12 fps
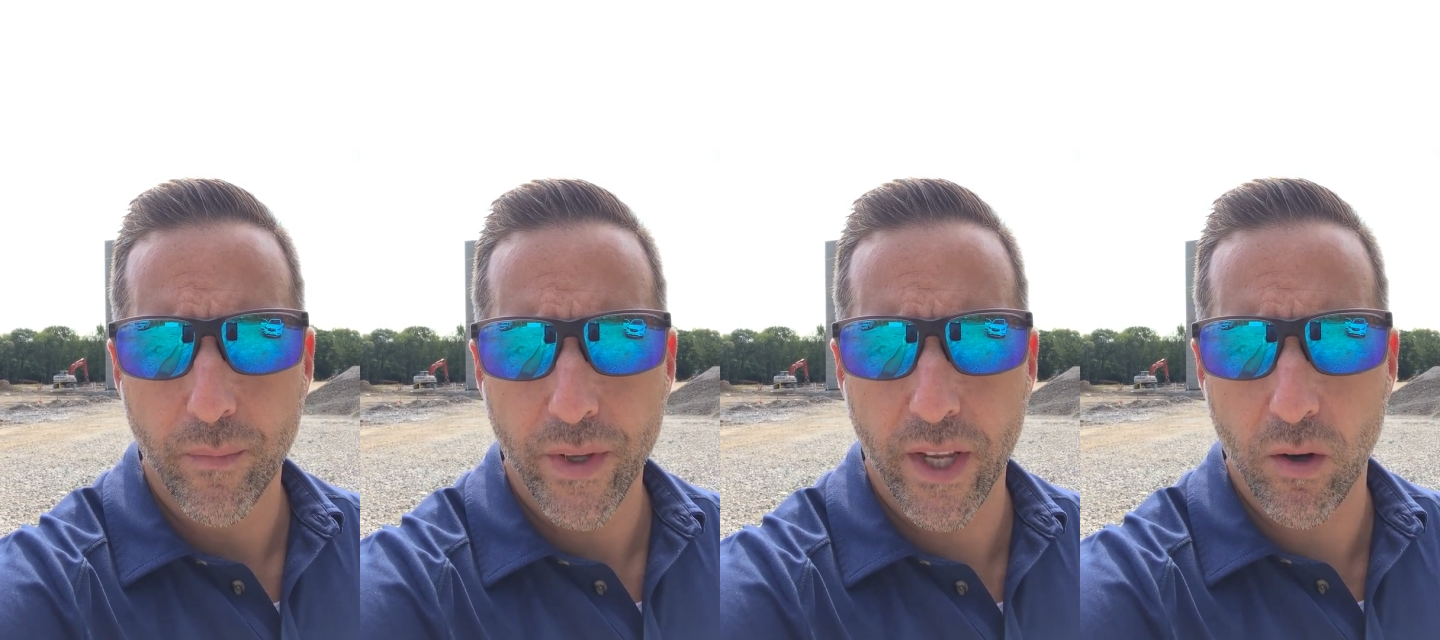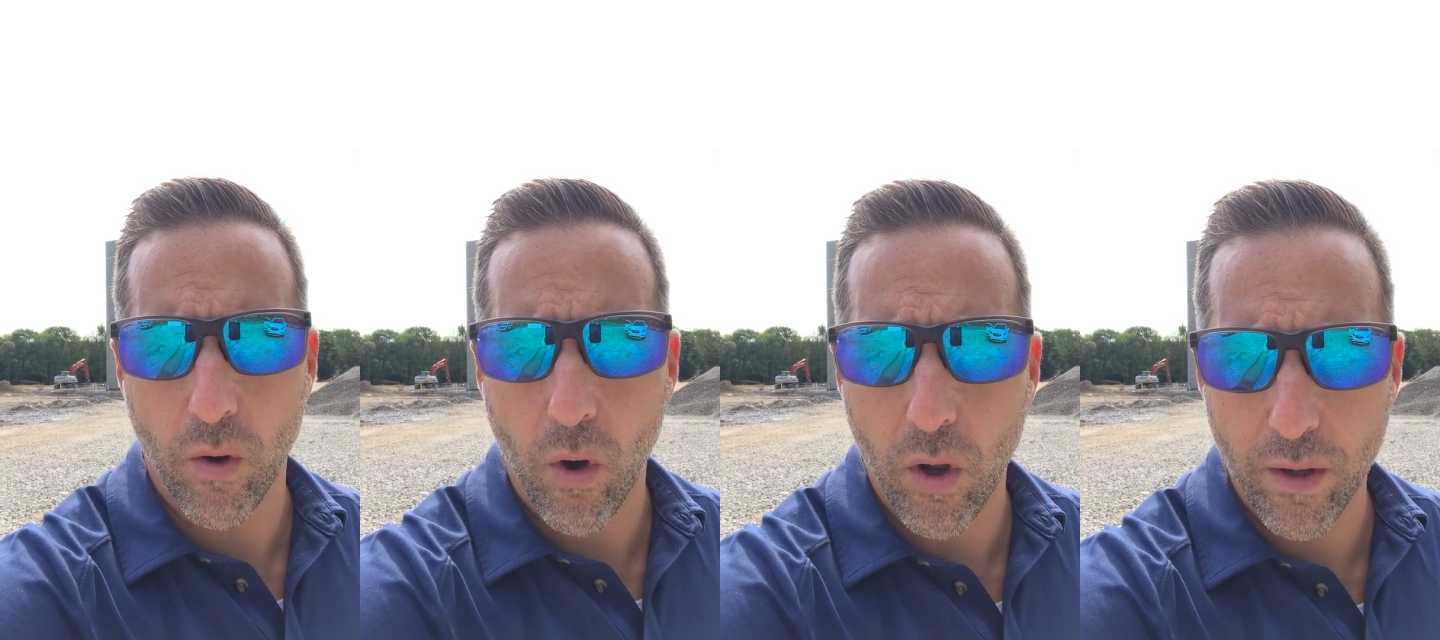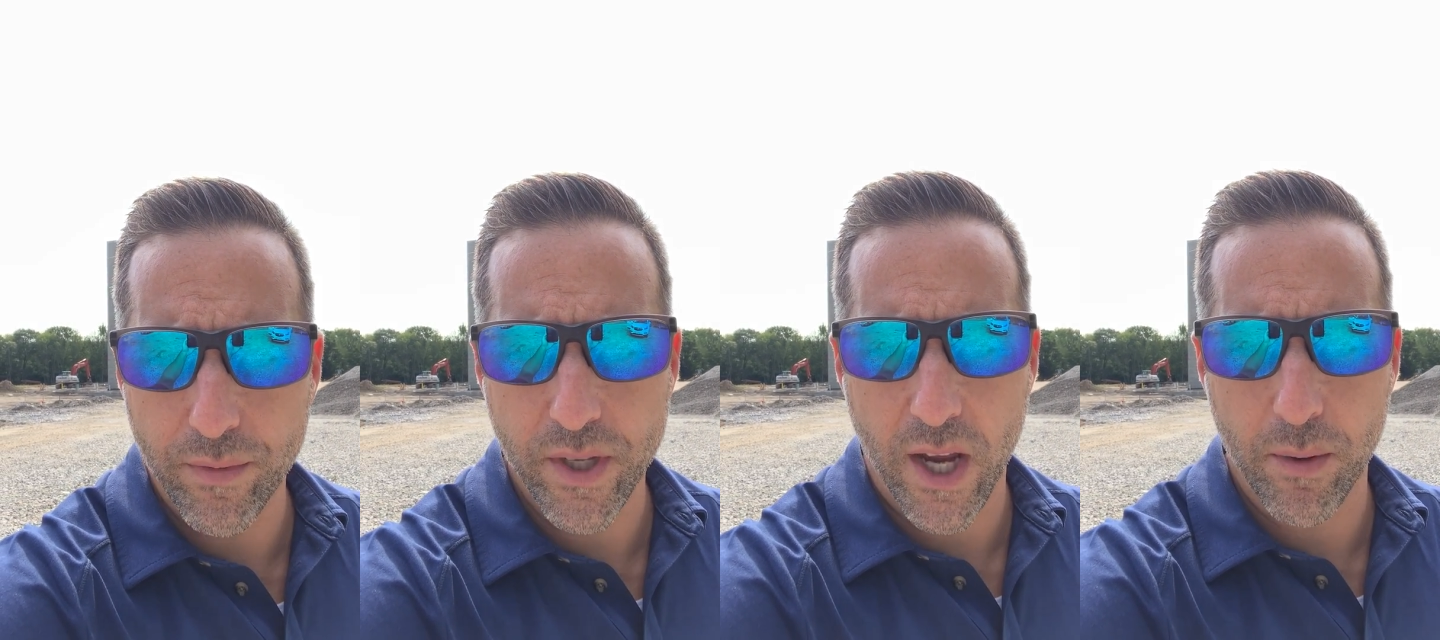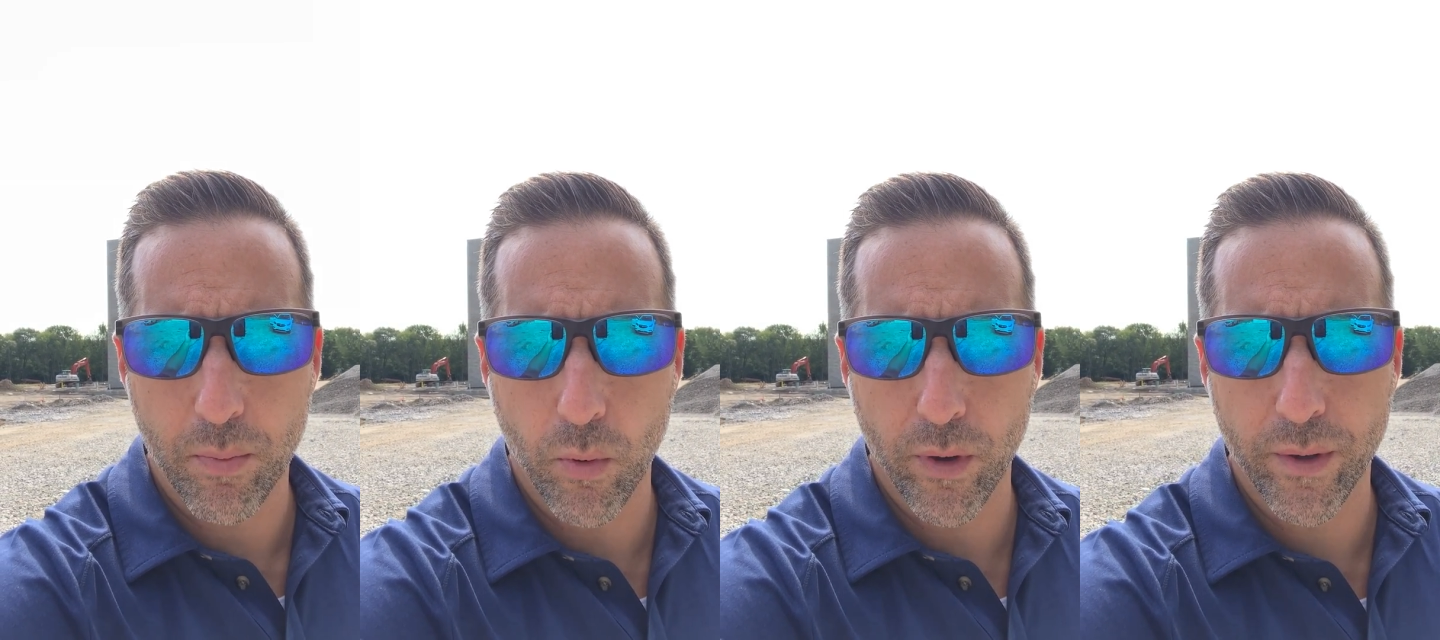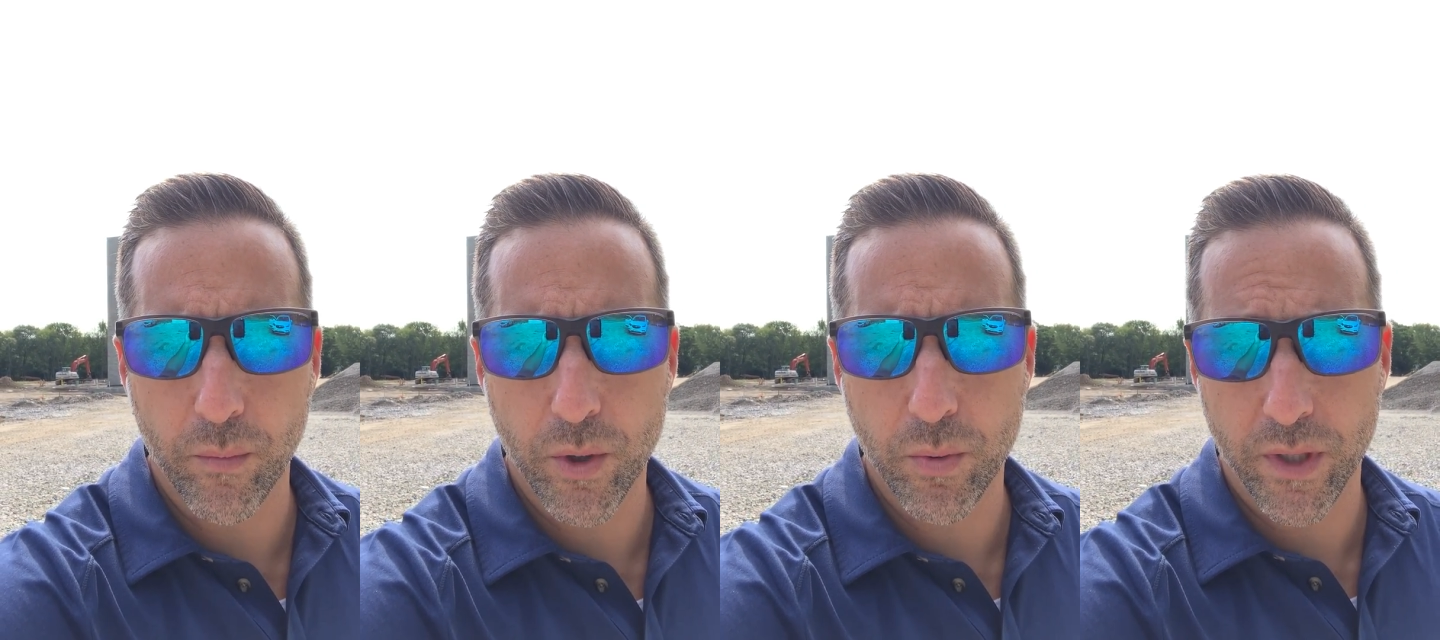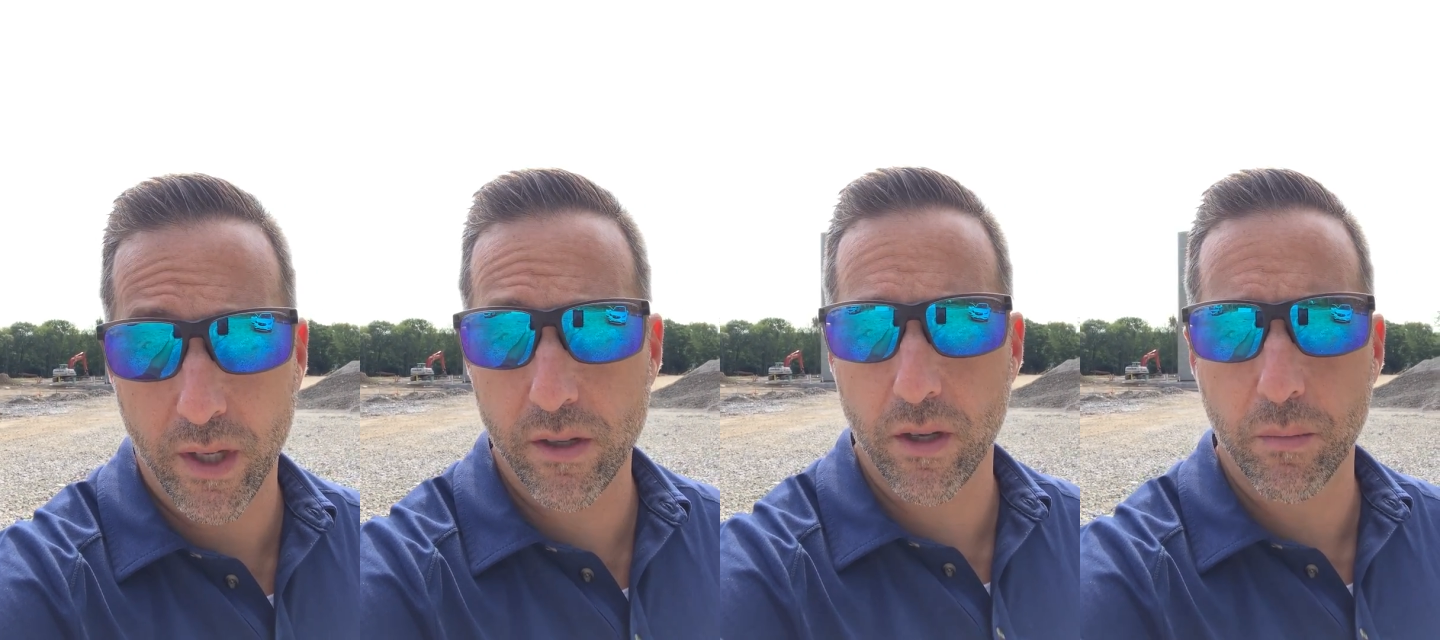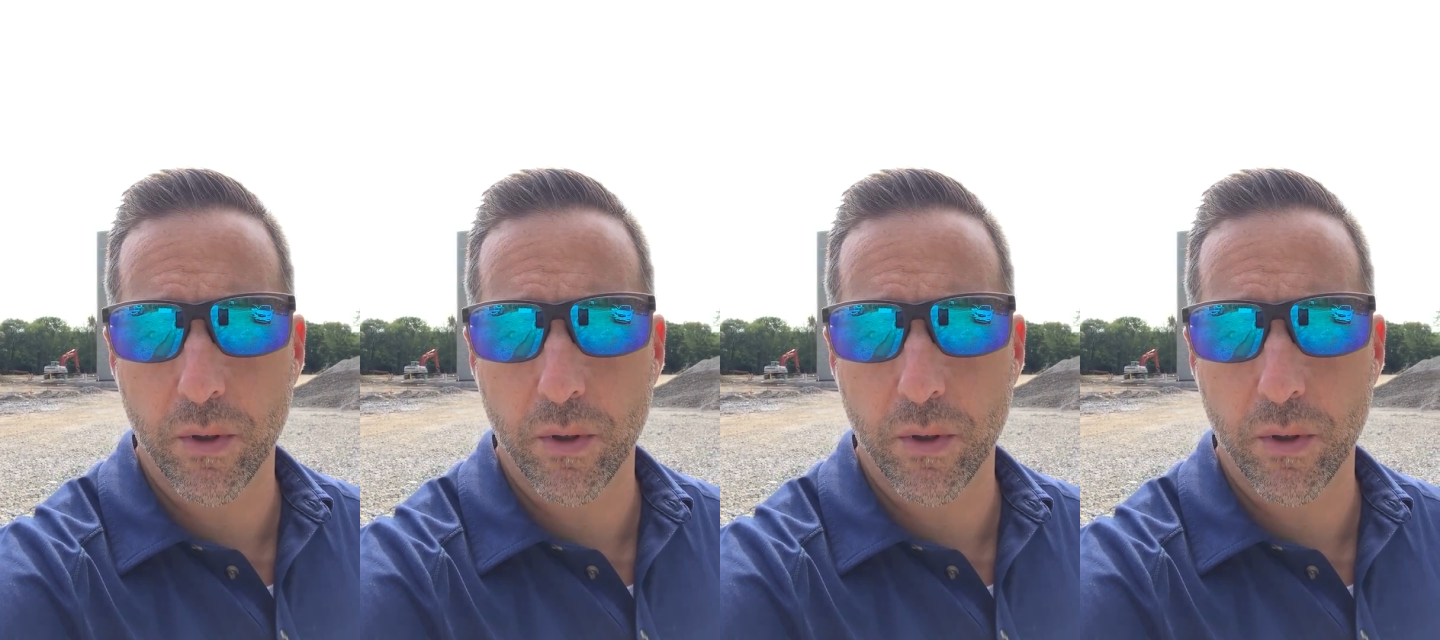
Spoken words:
in all of South Portland, which we think is going